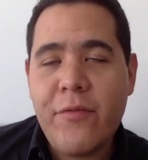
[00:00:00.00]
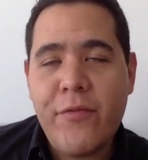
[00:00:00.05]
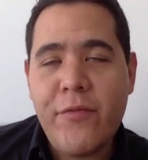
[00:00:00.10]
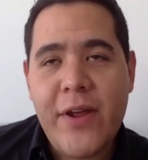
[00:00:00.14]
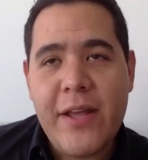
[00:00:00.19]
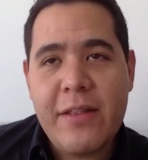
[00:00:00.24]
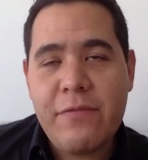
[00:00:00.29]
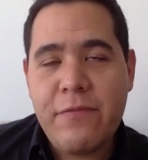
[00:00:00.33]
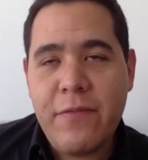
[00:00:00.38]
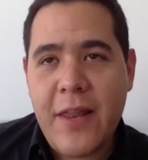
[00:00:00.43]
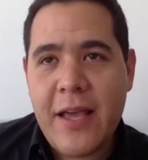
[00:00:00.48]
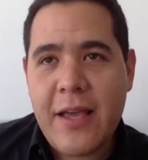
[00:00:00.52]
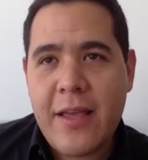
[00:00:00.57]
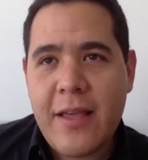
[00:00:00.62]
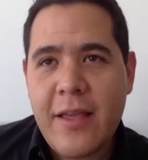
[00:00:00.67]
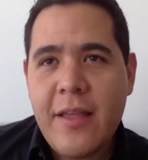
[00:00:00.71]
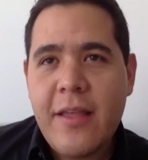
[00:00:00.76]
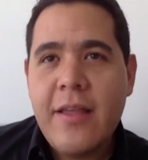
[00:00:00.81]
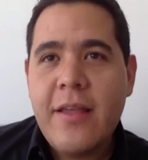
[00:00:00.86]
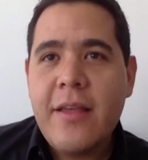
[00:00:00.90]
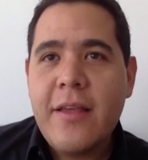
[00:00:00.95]
red flag
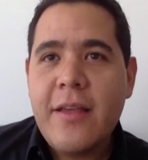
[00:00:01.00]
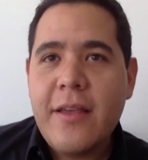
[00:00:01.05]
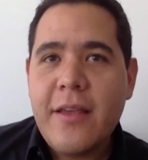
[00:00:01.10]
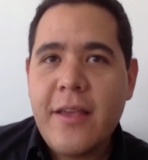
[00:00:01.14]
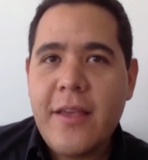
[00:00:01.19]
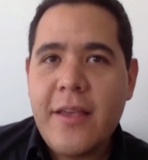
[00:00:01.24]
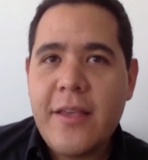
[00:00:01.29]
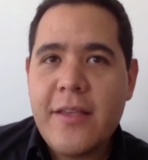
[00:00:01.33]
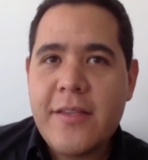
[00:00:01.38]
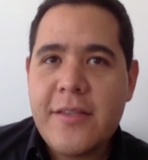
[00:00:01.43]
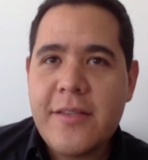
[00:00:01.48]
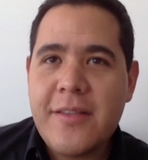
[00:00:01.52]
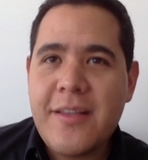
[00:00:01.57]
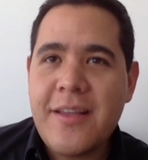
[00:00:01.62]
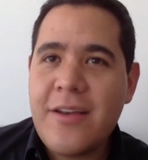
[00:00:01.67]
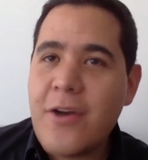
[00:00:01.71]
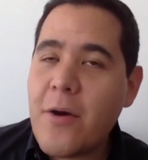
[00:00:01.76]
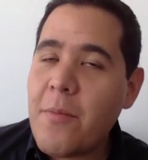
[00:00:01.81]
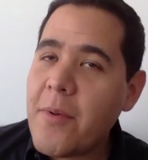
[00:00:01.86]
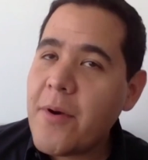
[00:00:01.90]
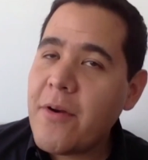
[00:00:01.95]
is the
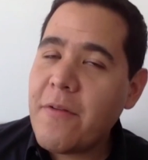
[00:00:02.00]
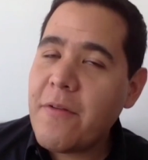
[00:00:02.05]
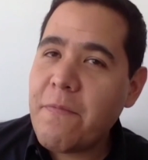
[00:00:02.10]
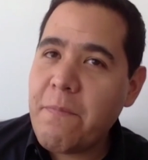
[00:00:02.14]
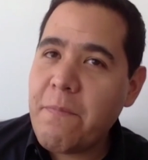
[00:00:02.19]
number of